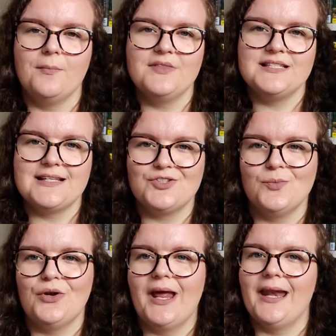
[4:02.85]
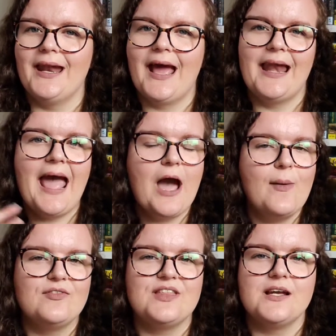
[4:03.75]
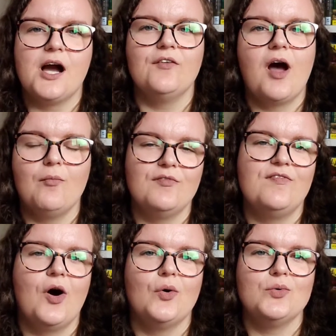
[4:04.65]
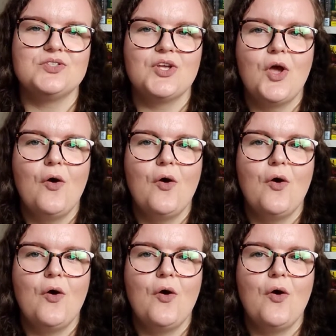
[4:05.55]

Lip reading: this settlement and how everything kind of unfolds